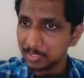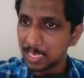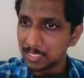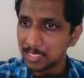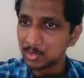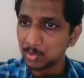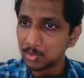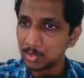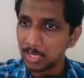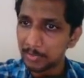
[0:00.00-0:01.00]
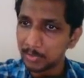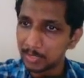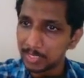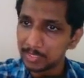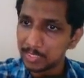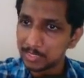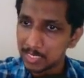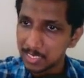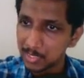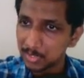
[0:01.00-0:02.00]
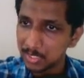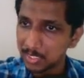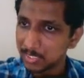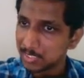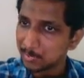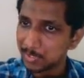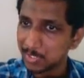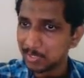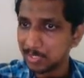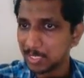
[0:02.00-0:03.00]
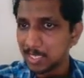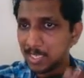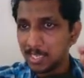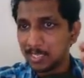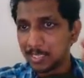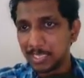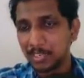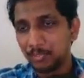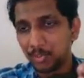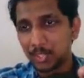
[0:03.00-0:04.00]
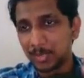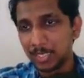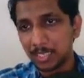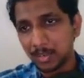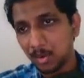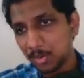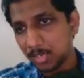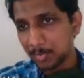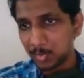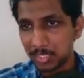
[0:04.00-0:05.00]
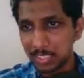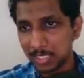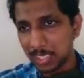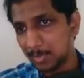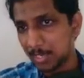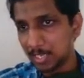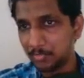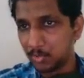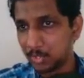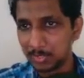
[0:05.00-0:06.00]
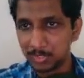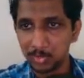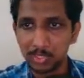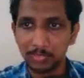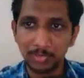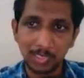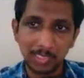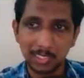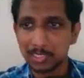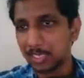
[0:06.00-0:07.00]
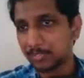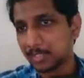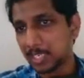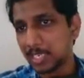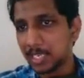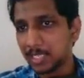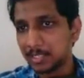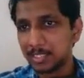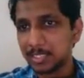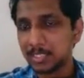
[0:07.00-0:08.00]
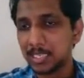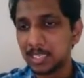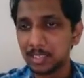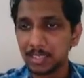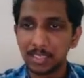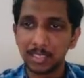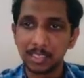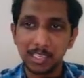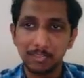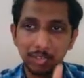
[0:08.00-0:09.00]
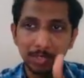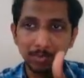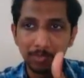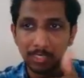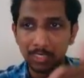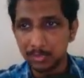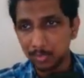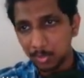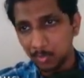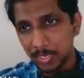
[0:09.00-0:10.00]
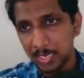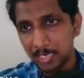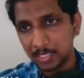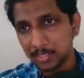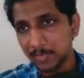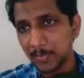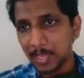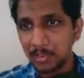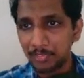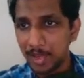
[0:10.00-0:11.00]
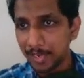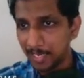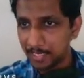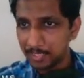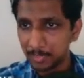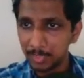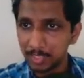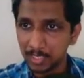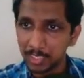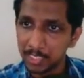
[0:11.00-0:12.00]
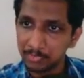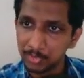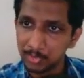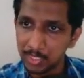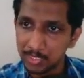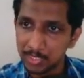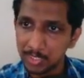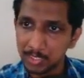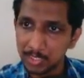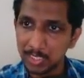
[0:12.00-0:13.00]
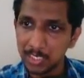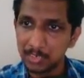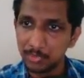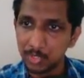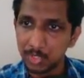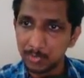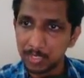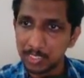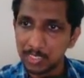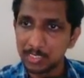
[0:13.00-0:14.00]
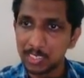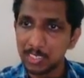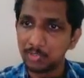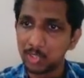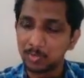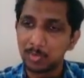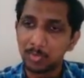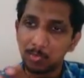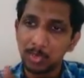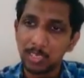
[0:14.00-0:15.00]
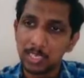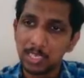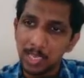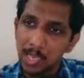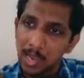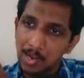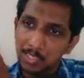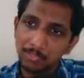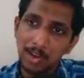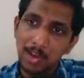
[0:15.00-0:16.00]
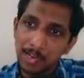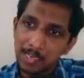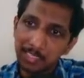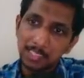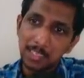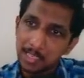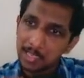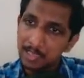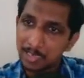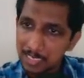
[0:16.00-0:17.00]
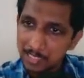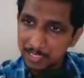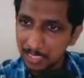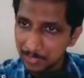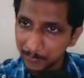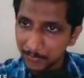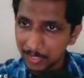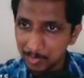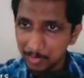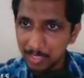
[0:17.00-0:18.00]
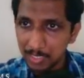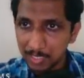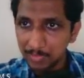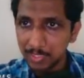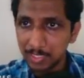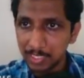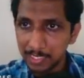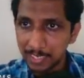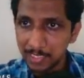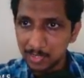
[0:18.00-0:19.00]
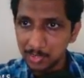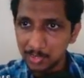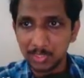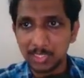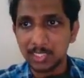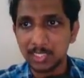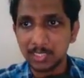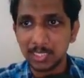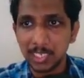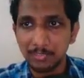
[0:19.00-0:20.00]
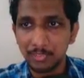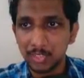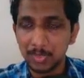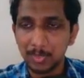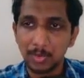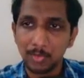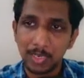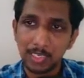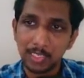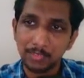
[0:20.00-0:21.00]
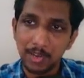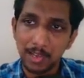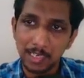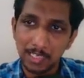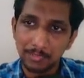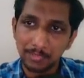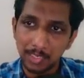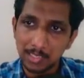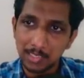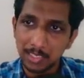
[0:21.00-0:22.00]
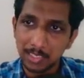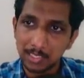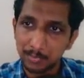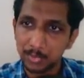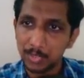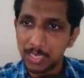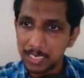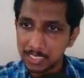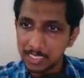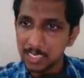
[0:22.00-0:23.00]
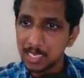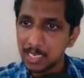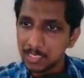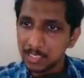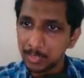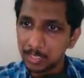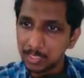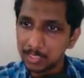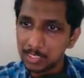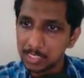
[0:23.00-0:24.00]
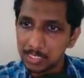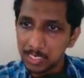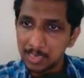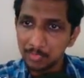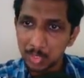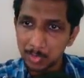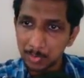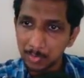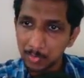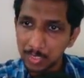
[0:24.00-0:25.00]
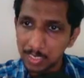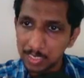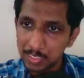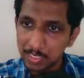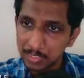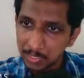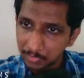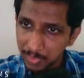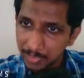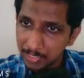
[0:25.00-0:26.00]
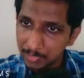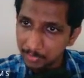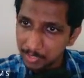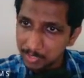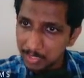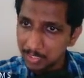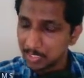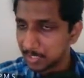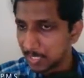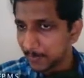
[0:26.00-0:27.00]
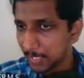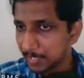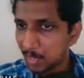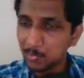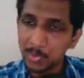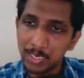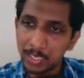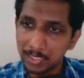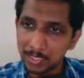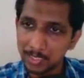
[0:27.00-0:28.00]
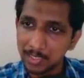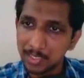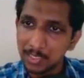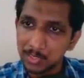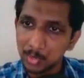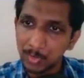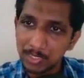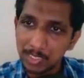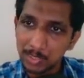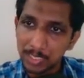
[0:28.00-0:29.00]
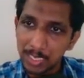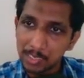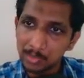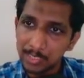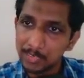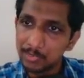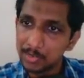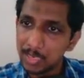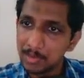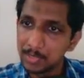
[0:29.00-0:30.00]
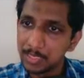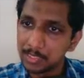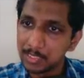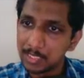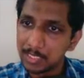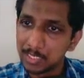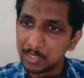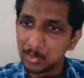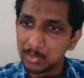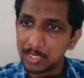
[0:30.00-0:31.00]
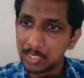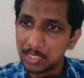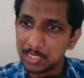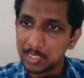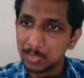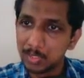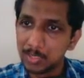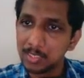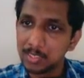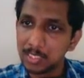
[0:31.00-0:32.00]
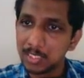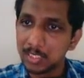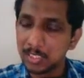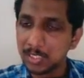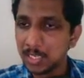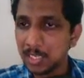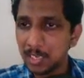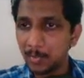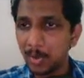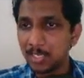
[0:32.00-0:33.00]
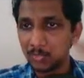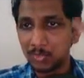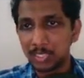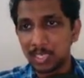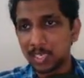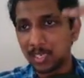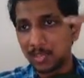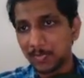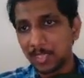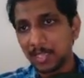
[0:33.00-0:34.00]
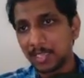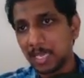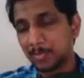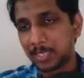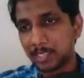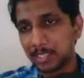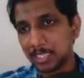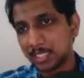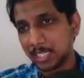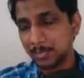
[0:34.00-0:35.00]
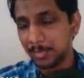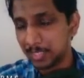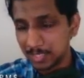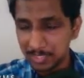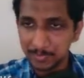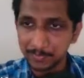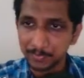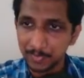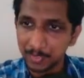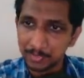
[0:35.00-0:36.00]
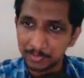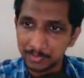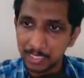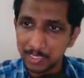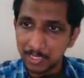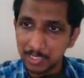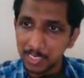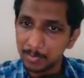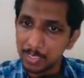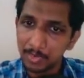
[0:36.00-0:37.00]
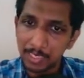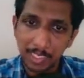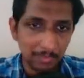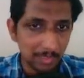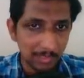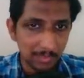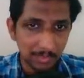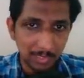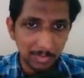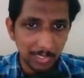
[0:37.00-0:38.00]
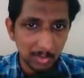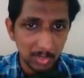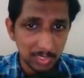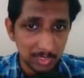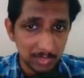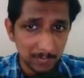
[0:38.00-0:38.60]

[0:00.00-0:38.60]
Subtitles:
that case also, you have to take the center to center distance between the reinforcement in the corner portion, extreme reinforcement. So if you consider the left side, this is the reinforcement which is provided at the far end. Similarly, if you consider this reinforcement, it is the reinforcement provided at the far end in the right side. Similarly, in the vertical direction also, this is the reinforcement provided in the far end if you are considering in the upward direction. Similarly, this is the reinforcement provided in the far end if you consider it in the downward direction. So basically, to calculate D1, you have to take the center to center distance between these bars which are kept at the extreme ends. That is regarding B1 and D1. Any more doubts?